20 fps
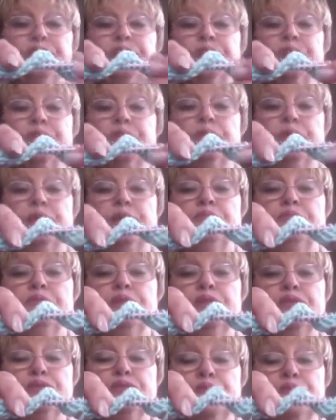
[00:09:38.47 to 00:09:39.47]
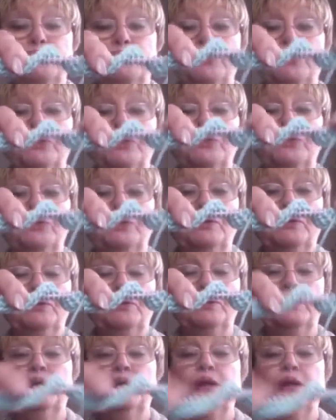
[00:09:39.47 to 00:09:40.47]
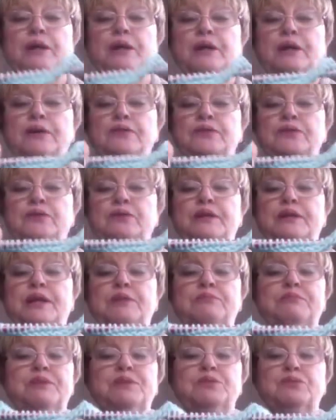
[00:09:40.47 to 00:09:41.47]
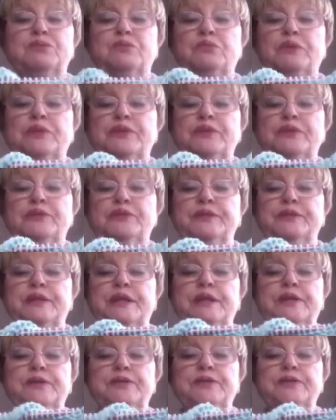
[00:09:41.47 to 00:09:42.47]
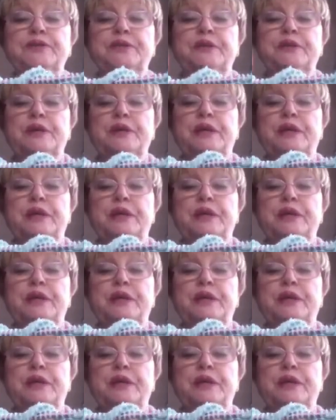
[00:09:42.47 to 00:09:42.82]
So let me show you. So let me twist this,